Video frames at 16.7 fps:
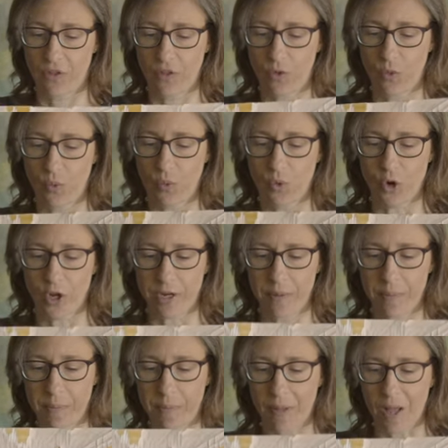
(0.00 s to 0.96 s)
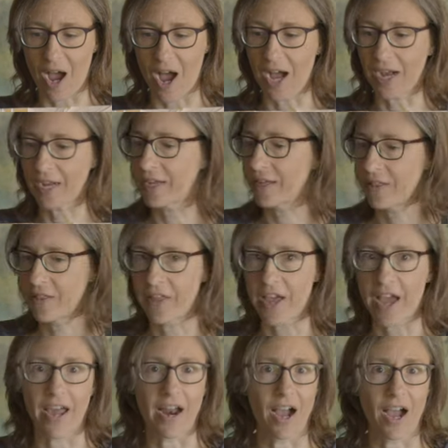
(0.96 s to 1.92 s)
the wood block
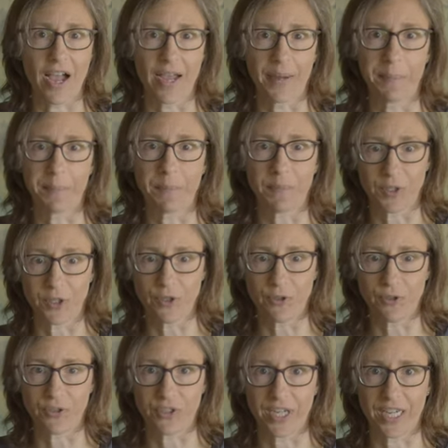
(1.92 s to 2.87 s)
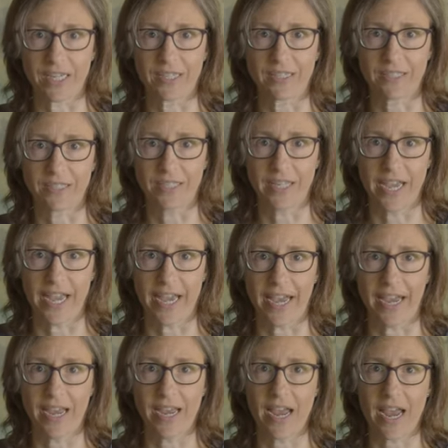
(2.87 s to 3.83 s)
that I'm using
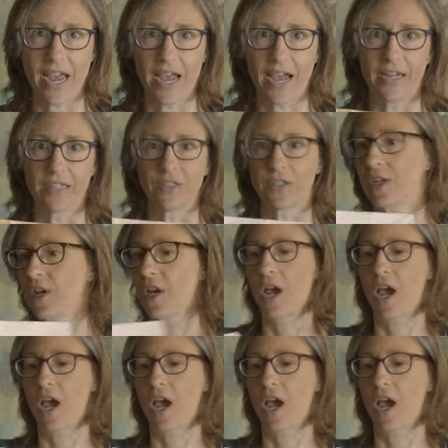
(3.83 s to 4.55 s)
today, and